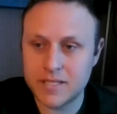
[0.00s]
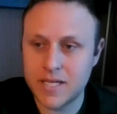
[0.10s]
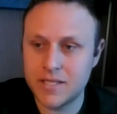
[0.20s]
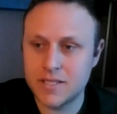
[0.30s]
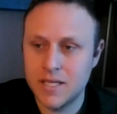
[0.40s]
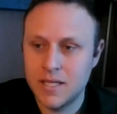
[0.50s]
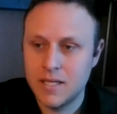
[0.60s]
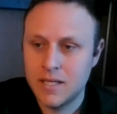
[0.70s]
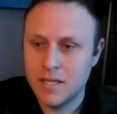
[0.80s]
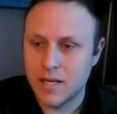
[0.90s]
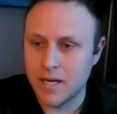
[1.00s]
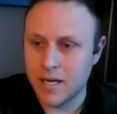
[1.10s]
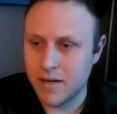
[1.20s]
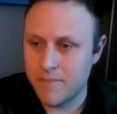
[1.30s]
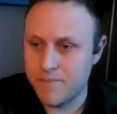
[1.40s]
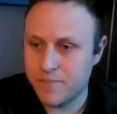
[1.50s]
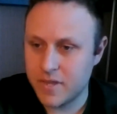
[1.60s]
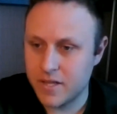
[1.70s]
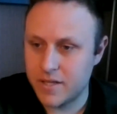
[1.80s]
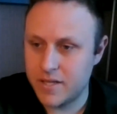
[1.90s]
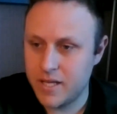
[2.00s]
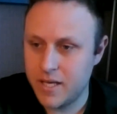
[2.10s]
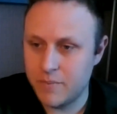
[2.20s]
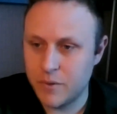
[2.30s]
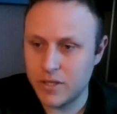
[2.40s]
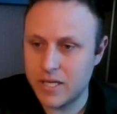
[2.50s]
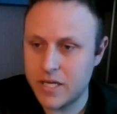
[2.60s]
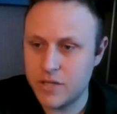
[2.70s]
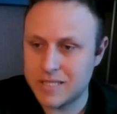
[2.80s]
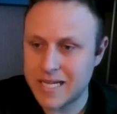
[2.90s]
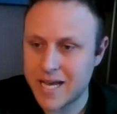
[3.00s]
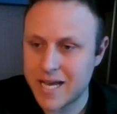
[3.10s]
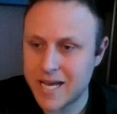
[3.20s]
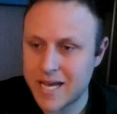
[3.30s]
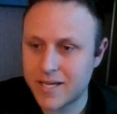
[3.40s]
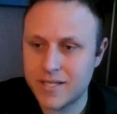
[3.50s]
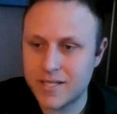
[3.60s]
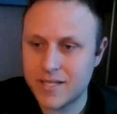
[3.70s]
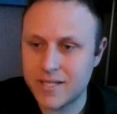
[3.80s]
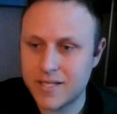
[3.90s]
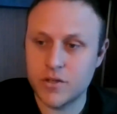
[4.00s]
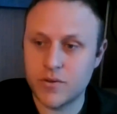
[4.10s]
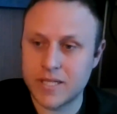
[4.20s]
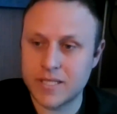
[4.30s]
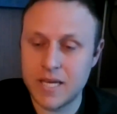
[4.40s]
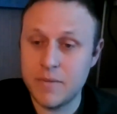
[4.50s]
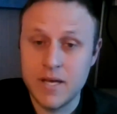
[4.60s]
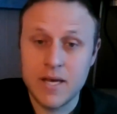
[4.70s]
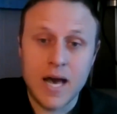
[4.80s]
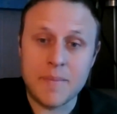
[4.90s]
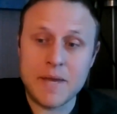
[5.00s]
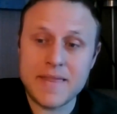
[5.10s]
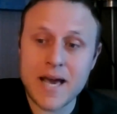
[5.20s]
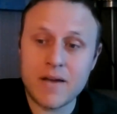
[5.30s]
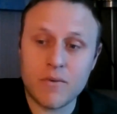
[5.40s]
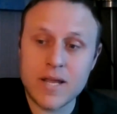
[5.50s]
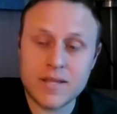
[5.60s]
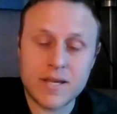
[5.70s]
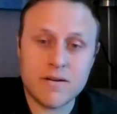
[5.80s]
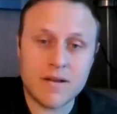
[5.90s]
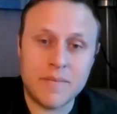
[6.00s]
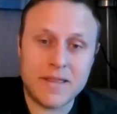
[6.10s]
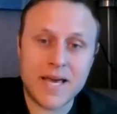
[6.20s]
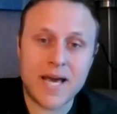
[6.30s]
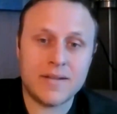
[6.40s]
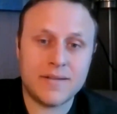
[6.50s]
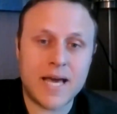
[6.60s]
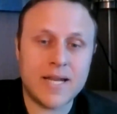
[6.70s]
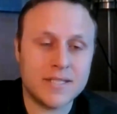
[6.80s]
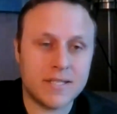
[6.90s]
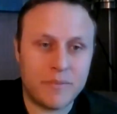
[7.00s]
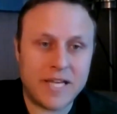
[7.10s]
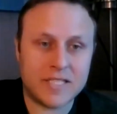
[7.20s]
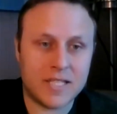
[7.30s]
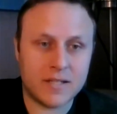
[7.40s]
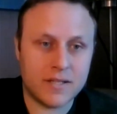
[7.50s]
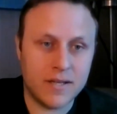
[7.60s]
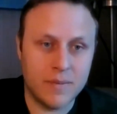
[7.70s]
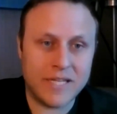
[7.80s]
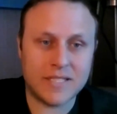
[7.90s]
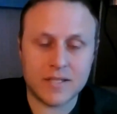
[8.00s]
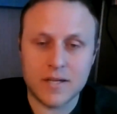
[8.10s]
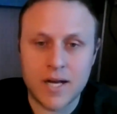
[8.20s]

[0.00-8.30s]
makes sense. The ability to use tagging to send the stories to the correct team. I mean, that right there, I mean, that is a basic